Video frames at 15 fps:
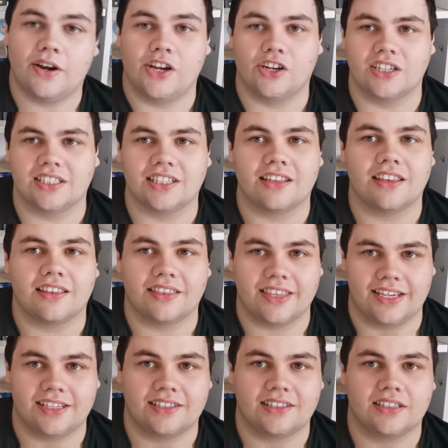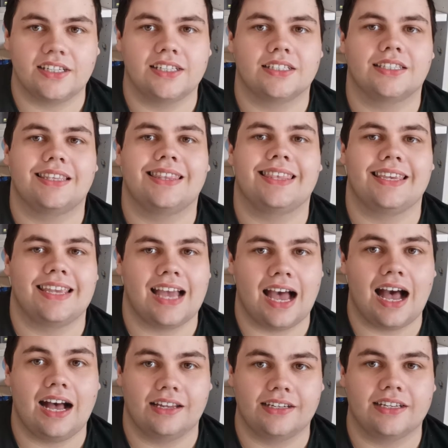Now, I honestly think this is the
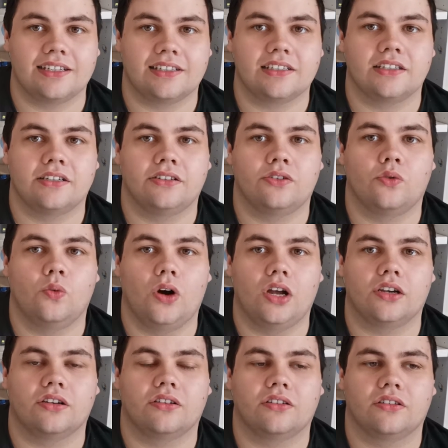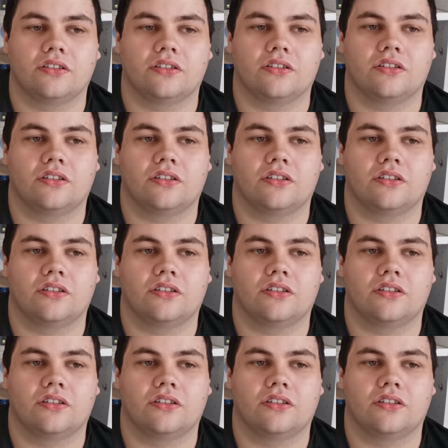hardest one.